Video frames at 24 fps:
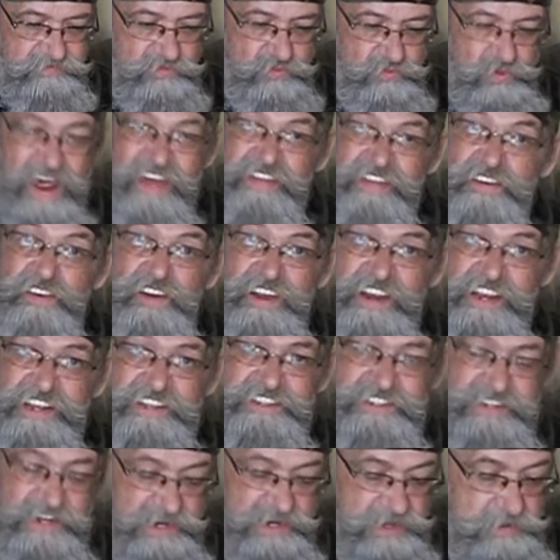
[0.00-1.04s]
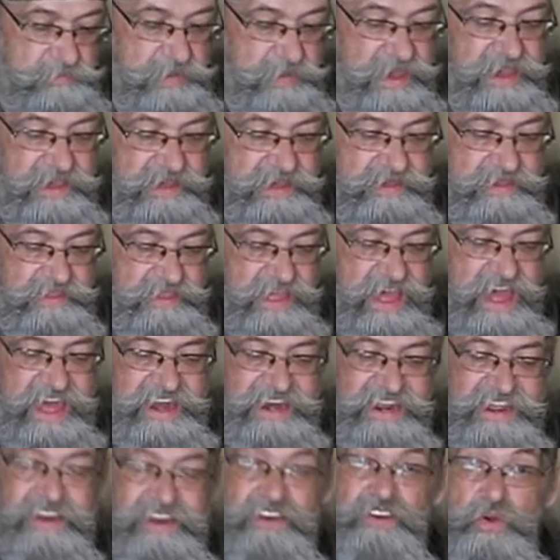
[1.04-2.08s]
rather easily make
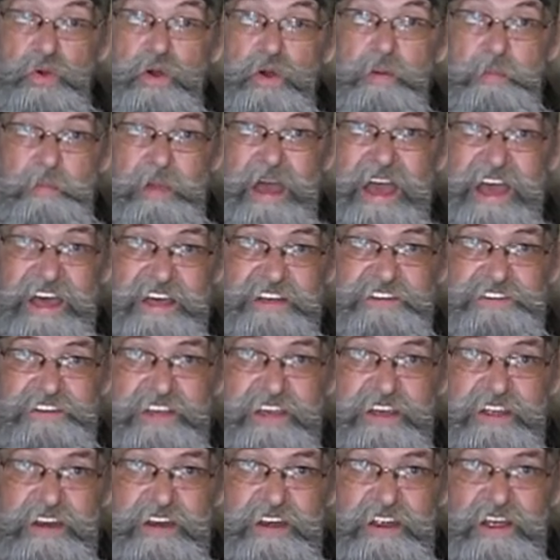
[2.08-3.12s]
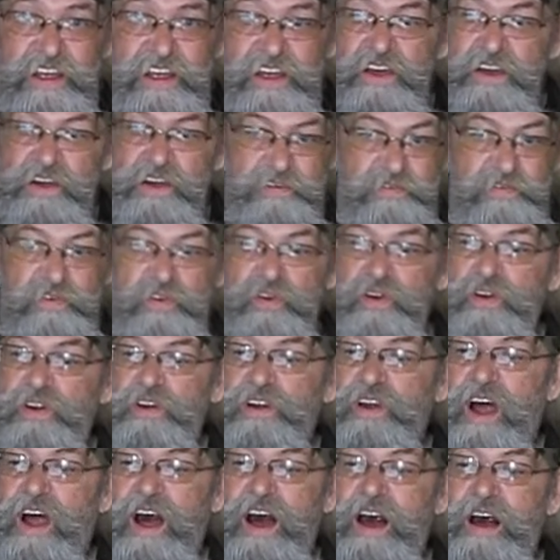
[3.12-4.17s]
that into a basket
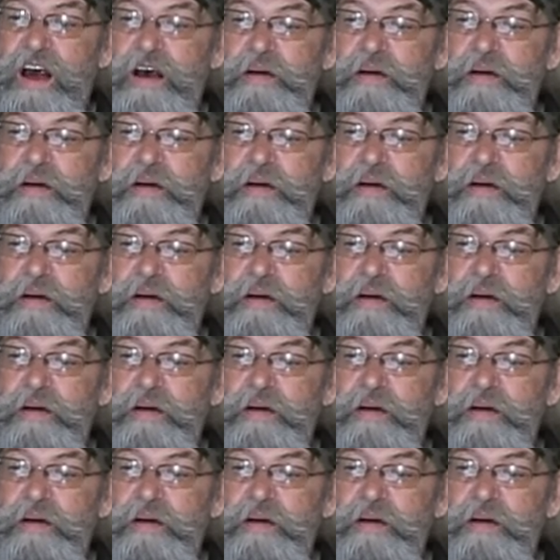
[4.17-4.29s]
for